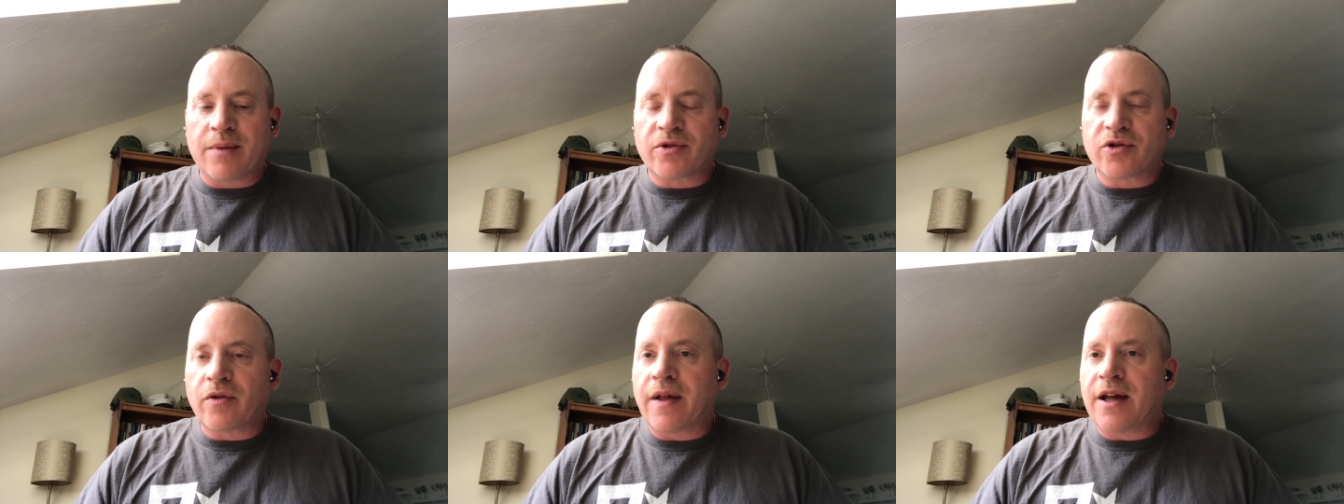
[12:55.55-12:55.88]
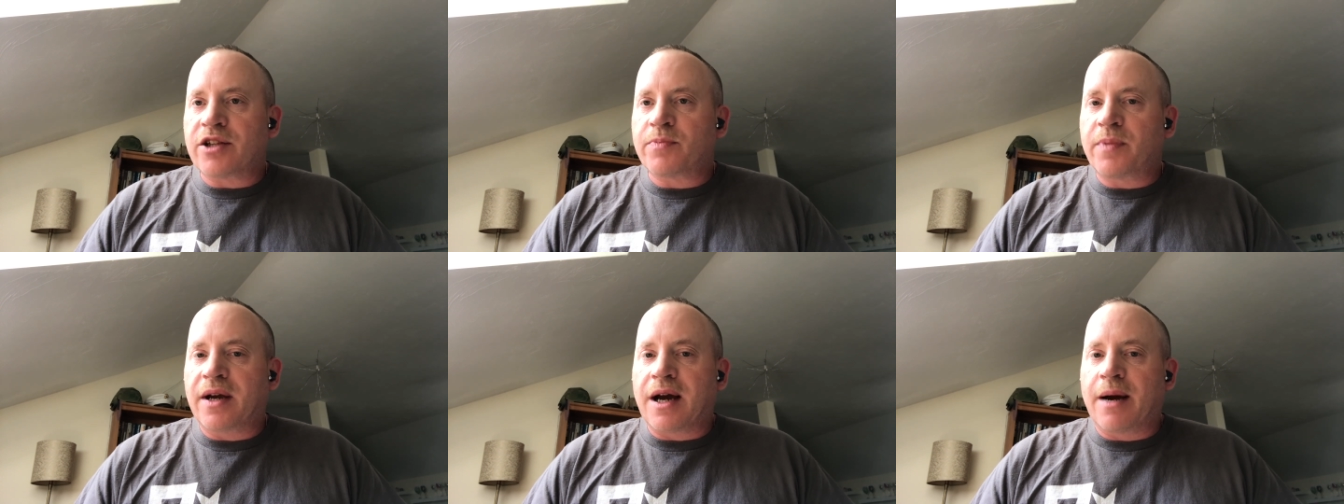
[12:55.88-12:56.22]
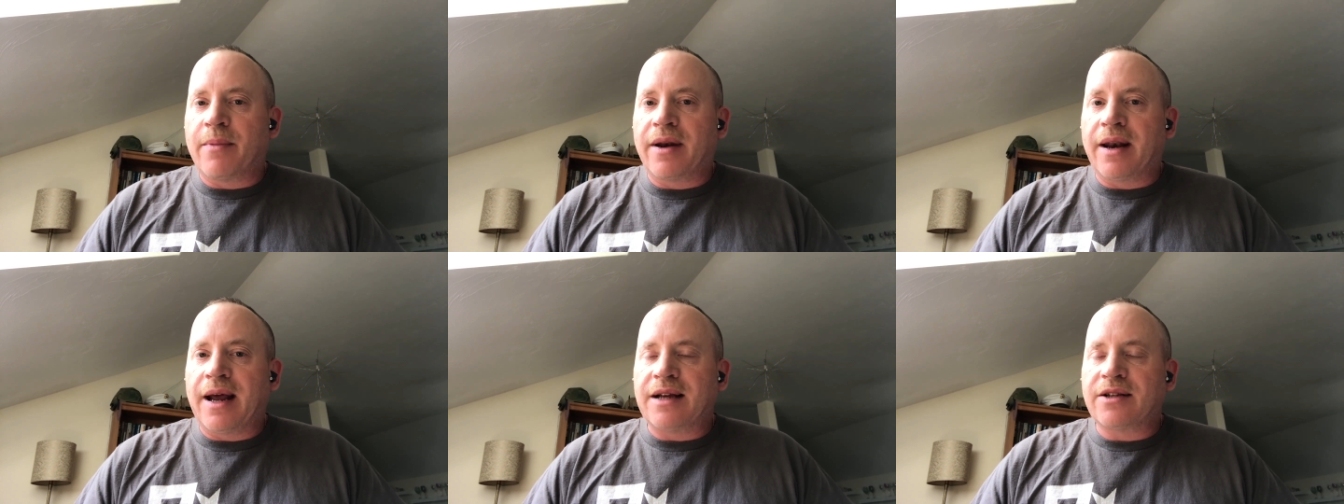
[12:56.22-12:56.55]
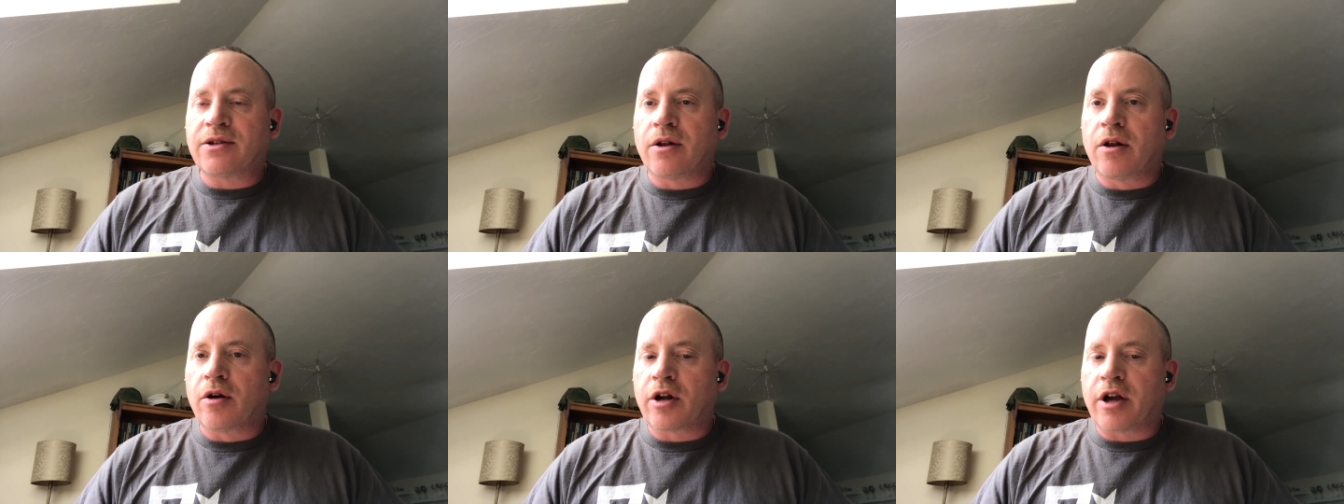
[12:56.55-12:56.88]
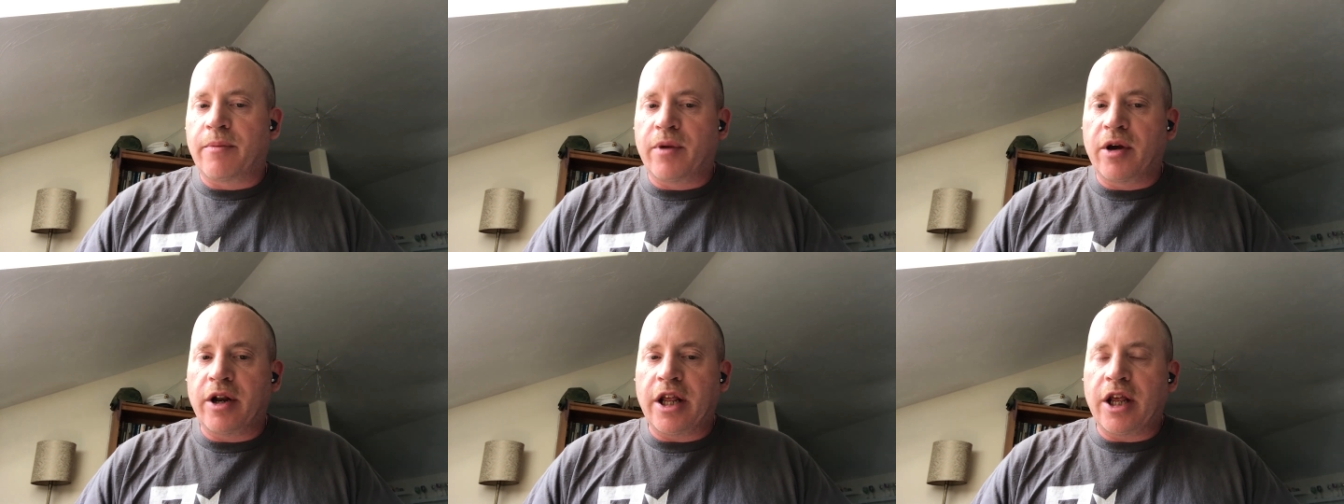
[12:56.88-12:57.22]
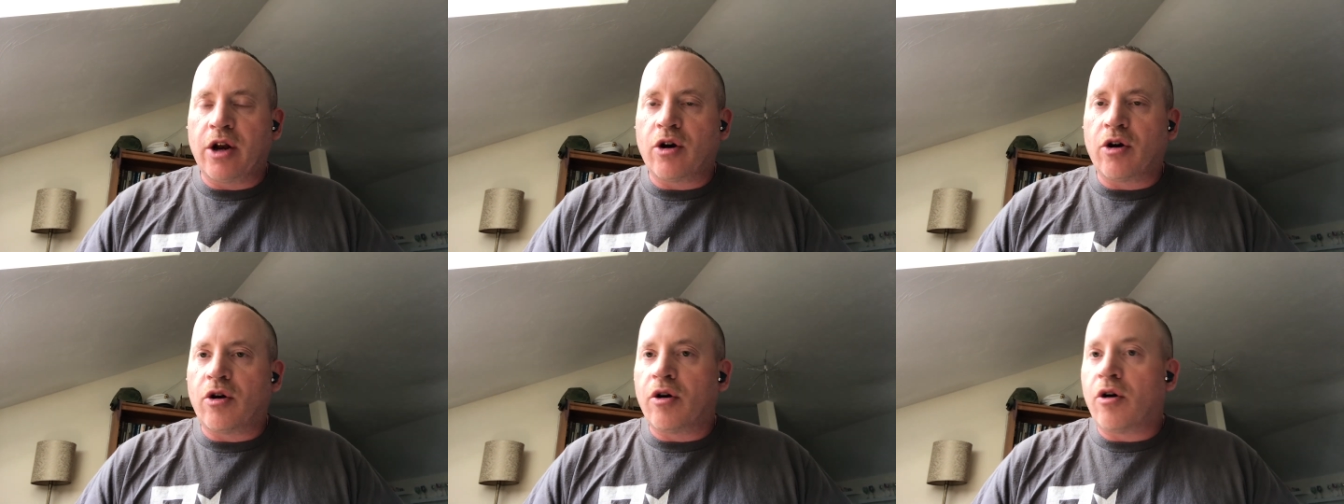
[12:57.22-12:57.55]
So that's become a nice little community
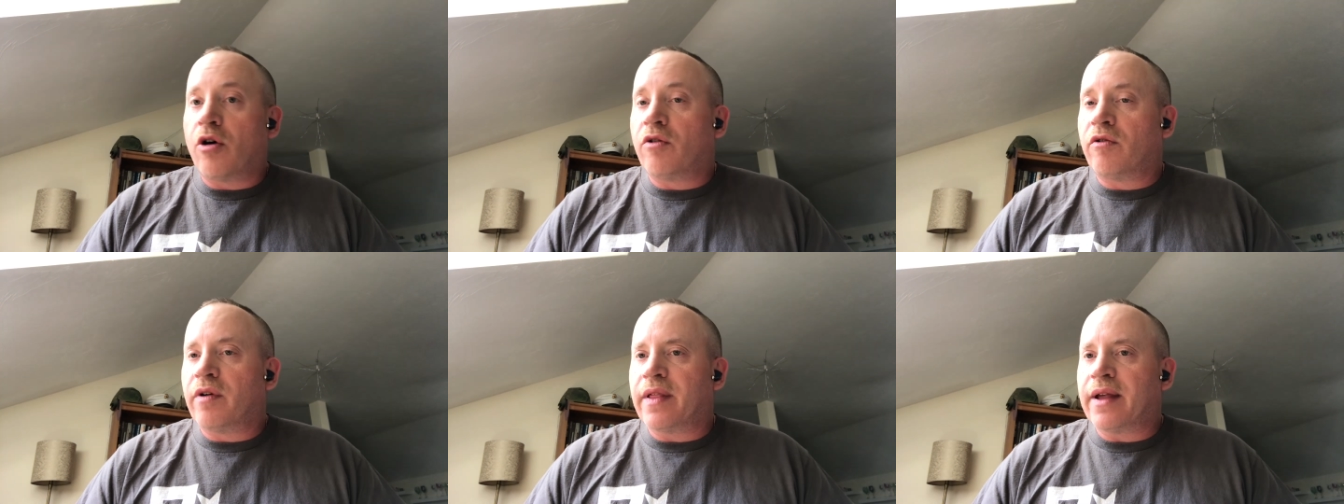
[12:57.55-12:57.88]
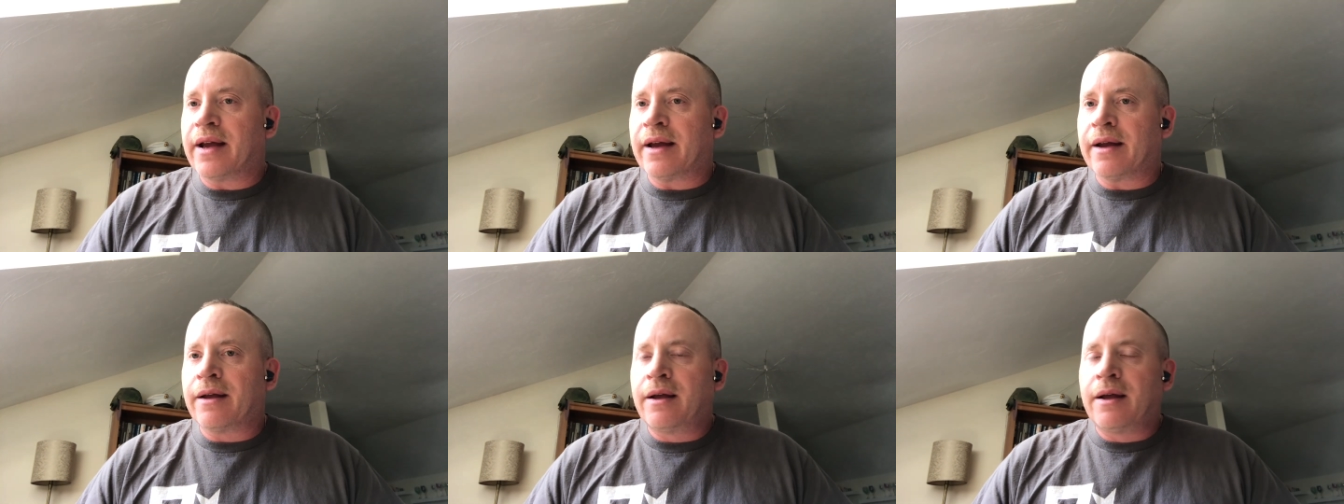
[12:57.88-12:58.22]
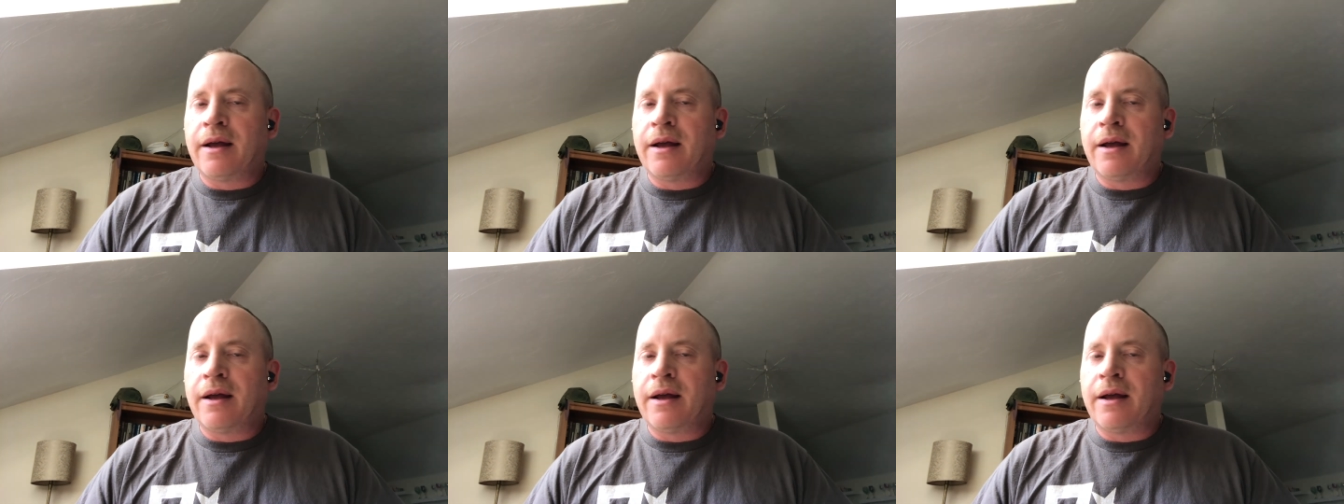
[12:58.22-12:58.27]
over there.